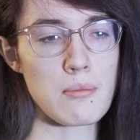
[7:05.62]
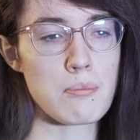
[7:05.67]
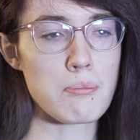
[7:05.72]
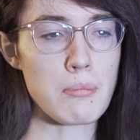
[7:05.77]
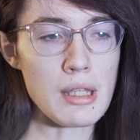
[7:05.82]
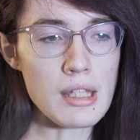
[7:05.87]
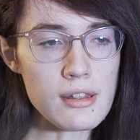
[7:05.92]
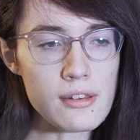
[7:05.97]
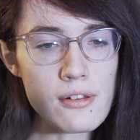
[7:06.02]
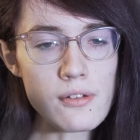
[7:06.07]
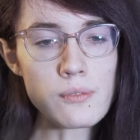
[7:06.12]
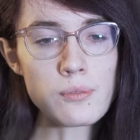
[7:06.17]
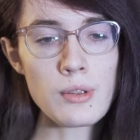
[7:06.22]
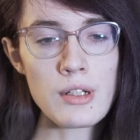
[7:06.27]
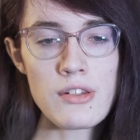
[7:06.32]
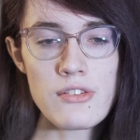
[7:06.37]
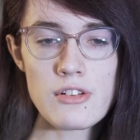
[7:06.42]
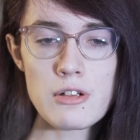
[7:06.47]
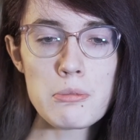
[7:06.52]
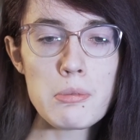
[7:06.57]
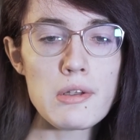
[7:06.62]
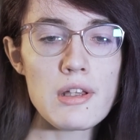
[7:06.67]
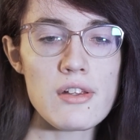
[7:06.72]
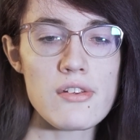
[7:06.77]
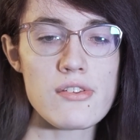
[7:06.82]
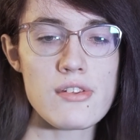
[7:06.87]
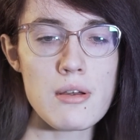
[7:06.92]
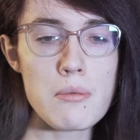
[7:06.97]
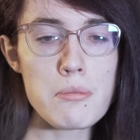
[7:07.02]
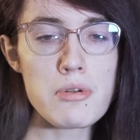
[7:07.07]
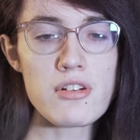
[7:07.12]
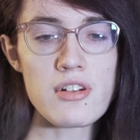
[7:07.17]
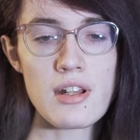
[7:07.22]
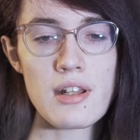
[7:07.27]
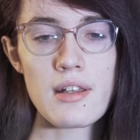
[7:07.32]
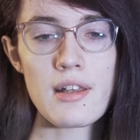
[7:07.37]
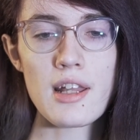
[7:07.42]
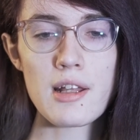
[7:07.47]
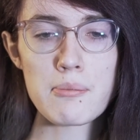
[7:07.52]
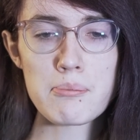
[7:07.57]
made the reasonable
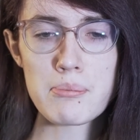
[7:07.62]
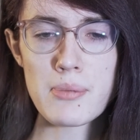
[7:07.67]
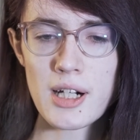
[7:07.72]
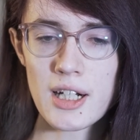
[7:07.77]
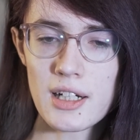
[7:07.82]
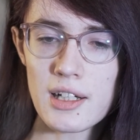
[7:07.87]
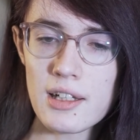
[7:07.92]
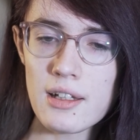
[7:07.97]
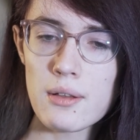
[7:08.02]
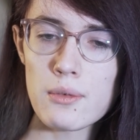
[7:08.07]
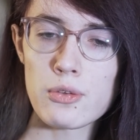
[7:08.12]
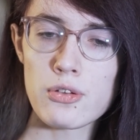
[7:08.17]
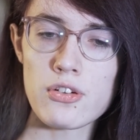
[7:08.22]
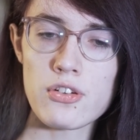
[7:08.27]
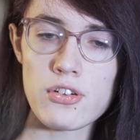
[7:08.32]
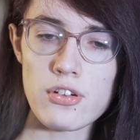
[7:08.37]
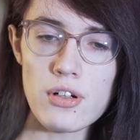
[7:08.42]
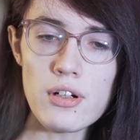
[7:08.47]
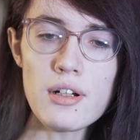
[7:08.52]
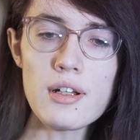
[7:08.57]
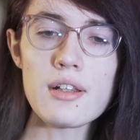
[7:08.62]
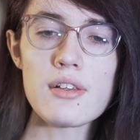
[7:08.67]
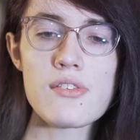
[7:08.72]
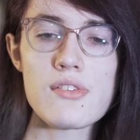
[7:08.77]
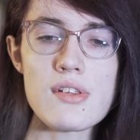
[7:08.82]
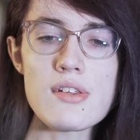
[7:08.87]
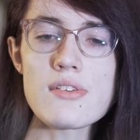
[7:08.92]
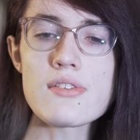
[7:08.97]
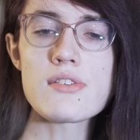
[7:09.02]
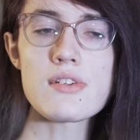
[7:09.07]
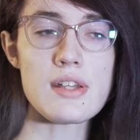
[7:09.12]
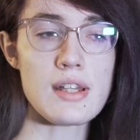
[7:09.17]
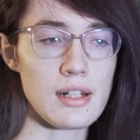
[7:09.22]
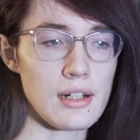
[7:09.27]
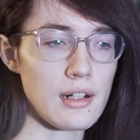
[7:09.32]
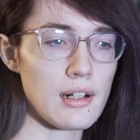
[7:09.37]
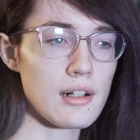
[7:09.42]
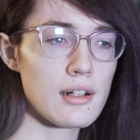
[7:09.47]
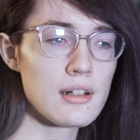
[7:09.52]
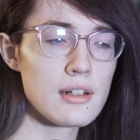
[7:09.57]
assumption that Mario should exist
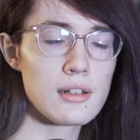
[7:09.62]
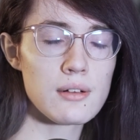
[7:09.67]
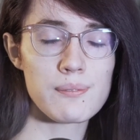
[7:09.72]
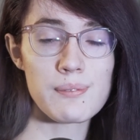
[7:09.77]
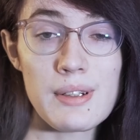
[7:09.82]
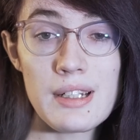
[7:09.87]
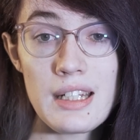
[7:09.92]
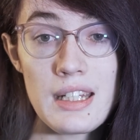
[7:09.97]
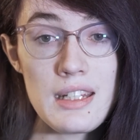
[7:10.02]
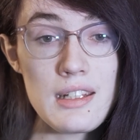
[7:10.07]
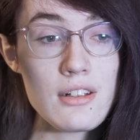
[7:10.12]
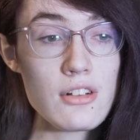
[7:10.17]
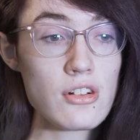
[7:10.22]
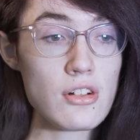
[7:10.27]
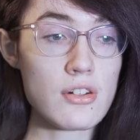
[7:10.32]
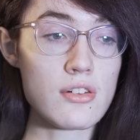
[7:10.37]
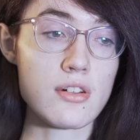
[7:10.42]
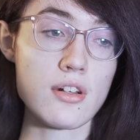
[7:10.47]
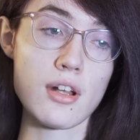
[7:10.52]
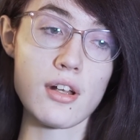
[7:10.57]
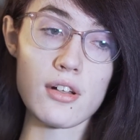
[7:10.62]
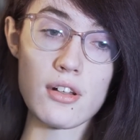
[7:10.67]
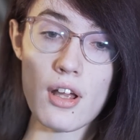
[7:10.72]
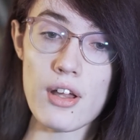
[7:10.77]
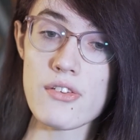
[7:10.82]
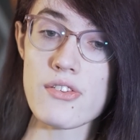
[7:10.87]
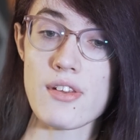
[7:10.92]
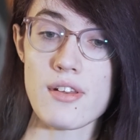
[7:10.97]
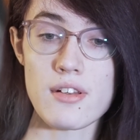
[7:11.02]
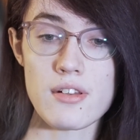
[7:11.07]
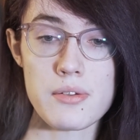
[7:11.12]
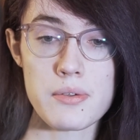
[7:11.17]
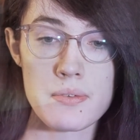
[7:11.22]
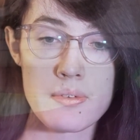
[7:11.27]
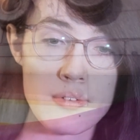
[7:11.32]
here, when he just doesn't.